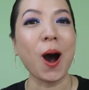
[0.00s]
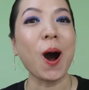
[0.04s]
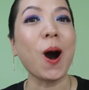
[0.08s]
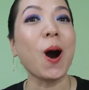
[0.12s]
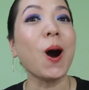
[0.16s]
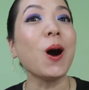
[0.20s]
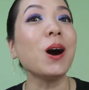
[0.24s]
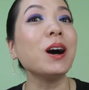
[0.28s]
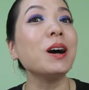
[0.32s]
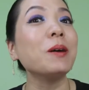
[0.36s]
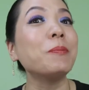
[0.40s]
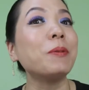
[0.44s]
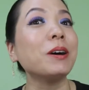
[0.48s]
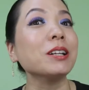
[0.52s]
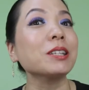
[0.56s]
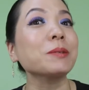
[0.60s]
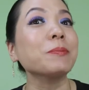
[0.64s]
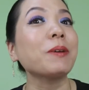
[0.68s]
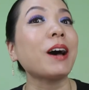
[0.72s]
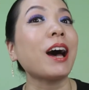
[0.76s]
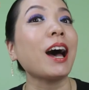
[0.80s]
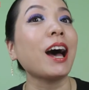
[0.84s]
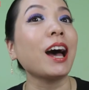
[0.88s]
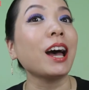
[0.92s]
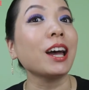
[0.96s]
all
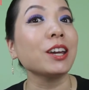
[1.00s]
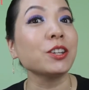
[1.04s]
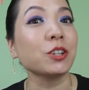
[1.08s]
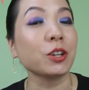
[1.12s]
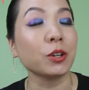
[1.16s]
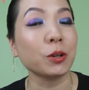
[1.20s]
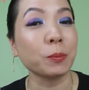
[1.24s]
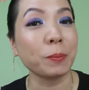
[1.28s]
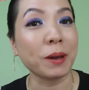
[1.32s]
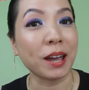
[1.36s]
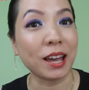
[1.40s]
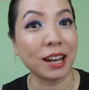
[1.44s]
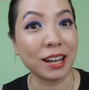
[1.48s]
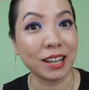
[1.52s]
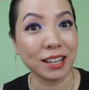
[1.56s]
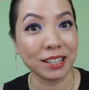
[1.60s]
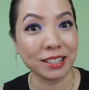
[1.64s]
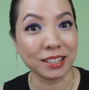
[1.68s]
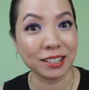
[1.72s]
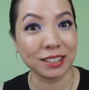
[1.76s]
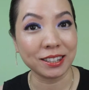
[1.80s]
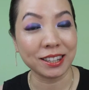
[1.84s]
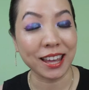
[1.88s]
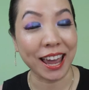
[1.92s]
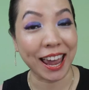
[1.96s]
about my eyeshadow
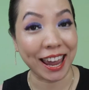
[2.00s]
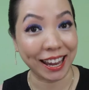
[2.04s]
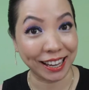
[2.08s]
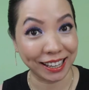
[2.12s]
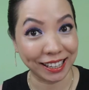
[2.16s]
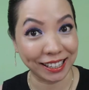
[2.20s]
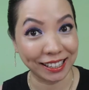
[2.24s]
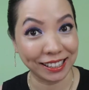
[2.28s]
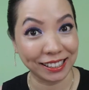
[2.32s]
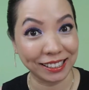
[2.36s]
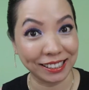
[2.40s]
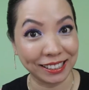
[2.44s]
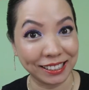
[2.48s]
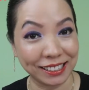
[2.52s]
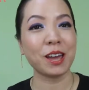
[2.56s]
palette pack.